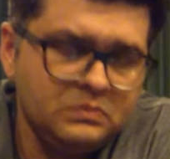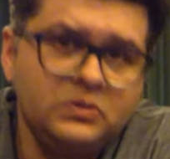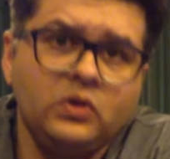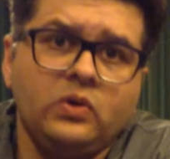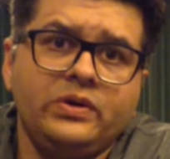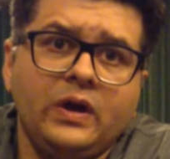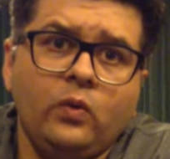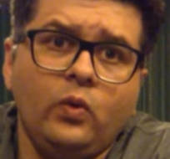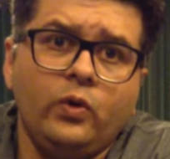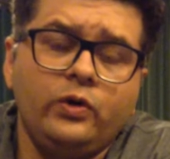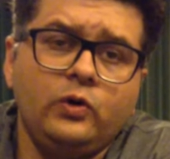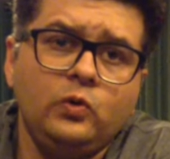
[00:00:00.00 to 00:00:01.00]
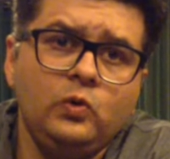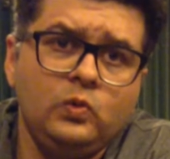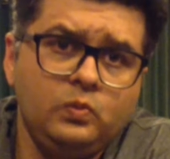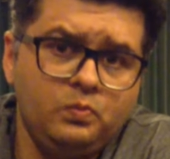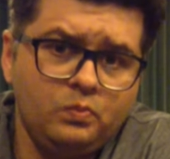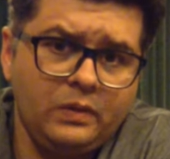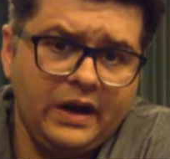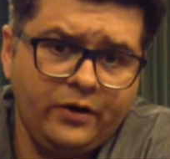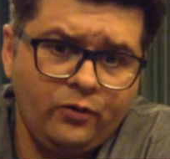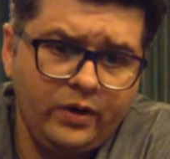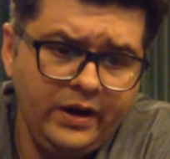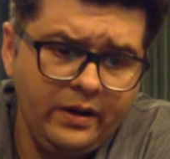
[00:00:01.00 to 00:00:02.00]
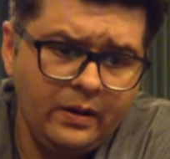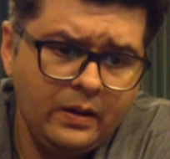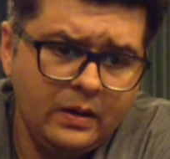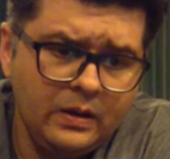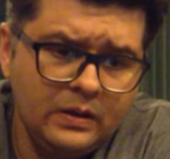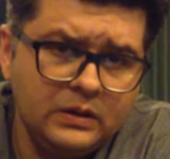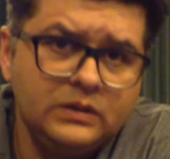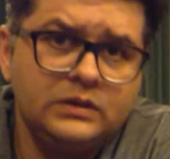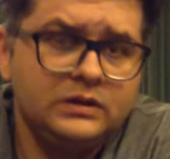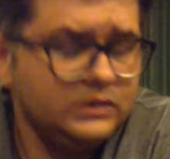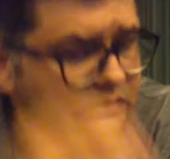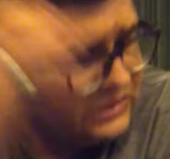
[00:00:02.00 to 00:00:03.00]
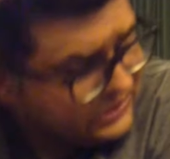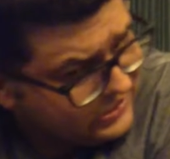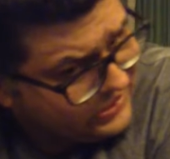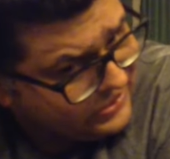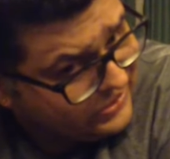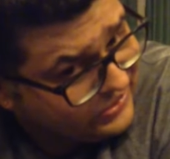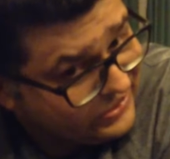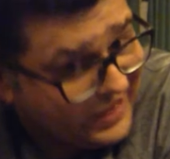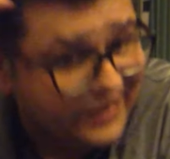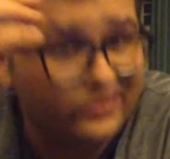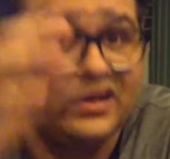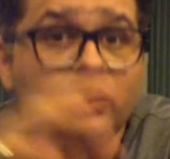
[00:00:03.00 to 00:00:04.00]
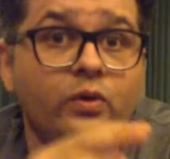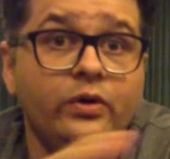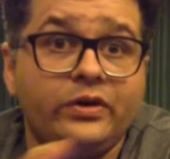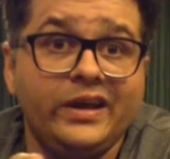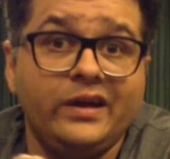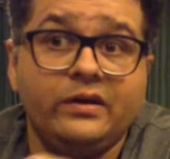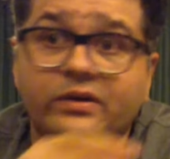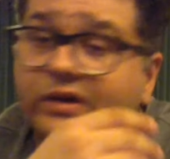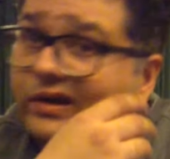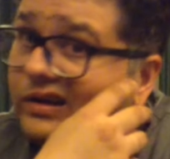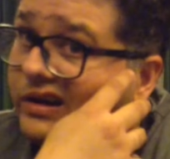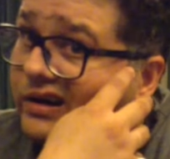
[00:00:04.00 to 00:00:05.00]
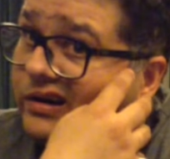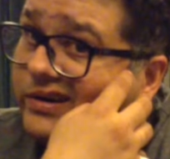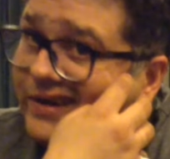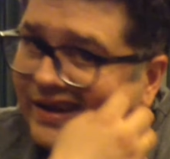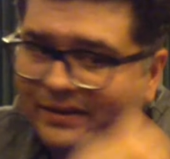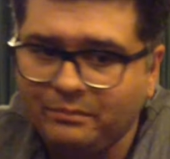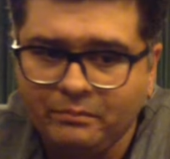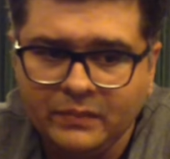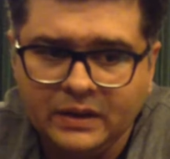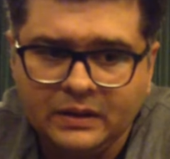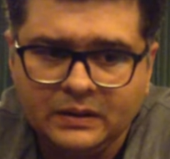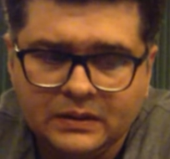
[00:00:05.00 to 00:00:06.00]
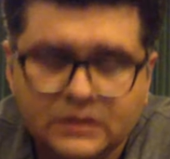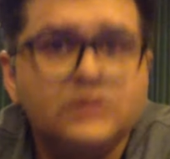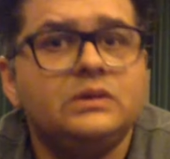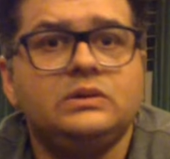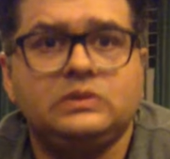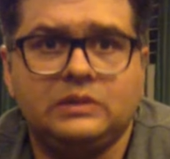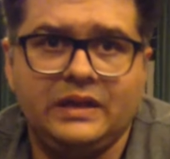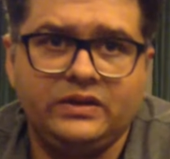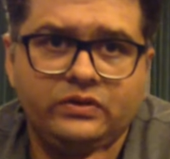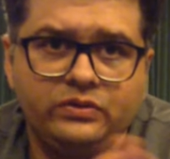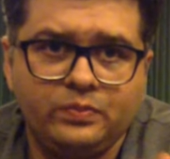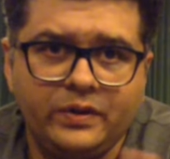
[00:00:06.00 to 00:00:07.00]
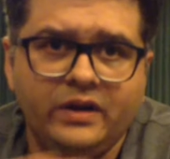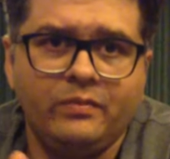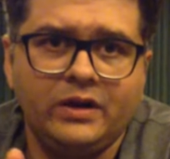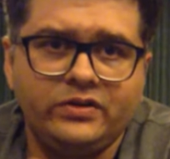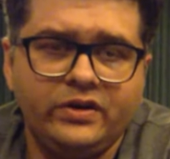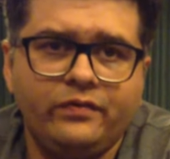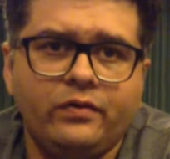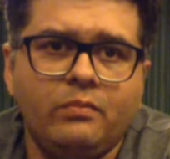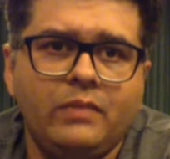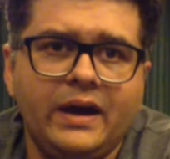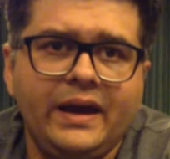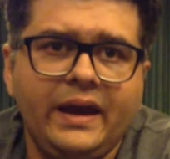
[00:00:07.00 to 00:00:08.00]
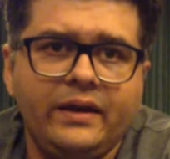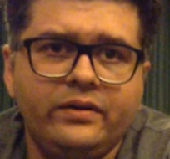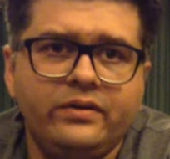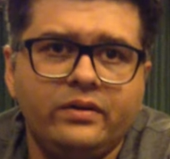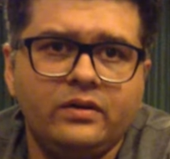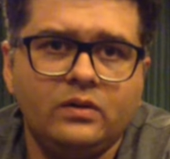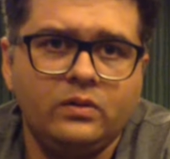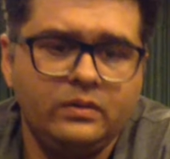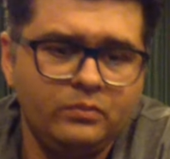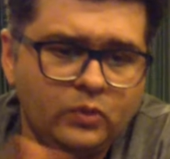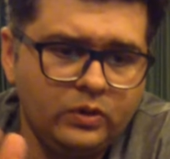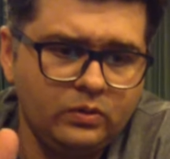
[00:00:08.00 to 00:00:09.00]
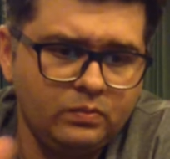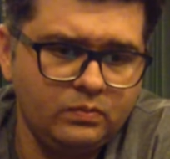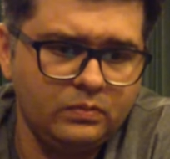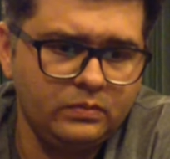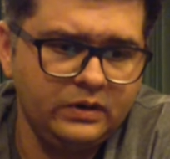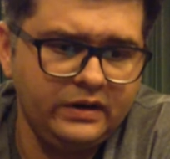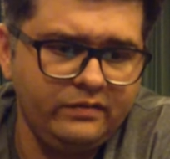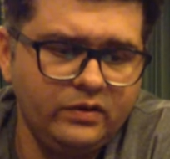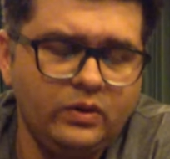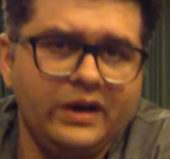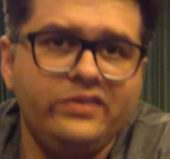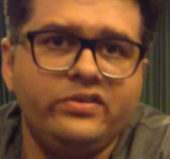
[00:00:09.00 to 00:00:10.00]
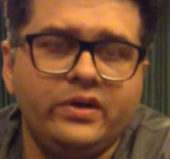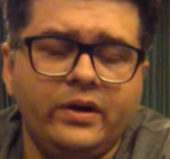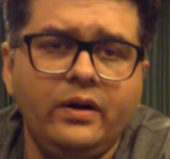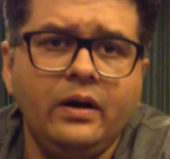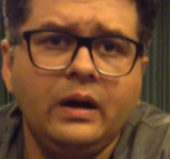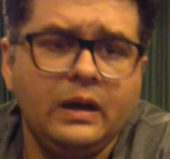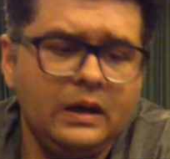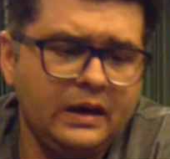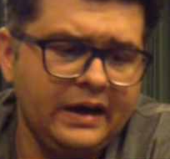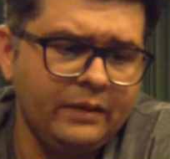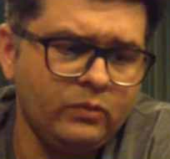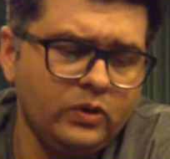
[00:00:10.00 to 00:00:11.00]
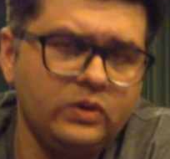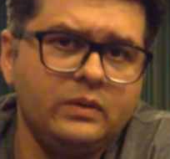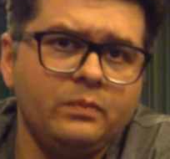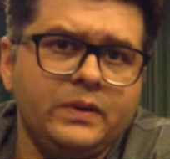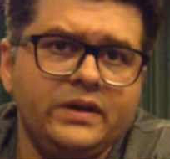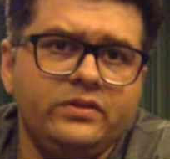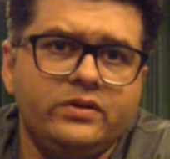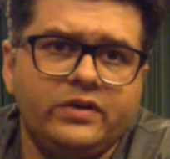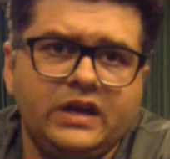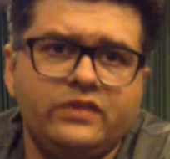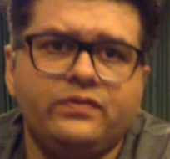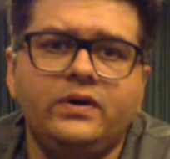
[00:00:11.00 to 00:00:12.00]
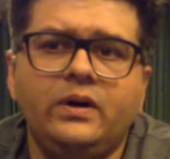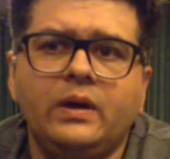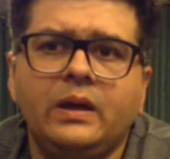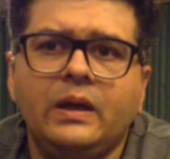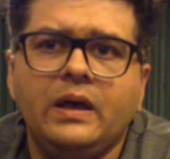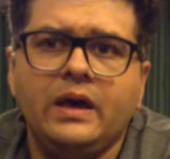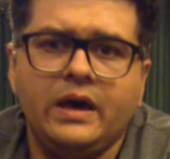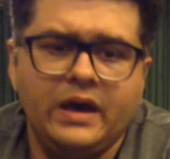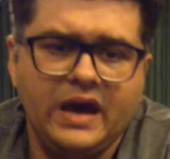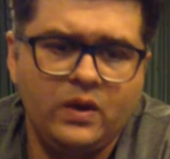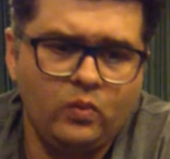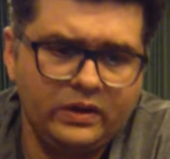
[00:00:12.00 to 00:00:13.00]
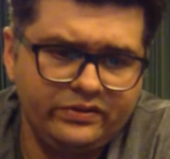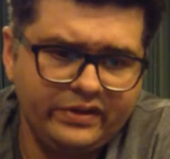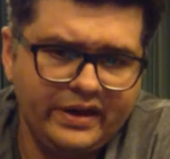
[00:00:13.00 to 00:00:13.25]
download to Android. So this is actually going to take a little time. So that's pretty much it from my end. I'm going to leave you guys here. I'm going to complete the transfer, and once I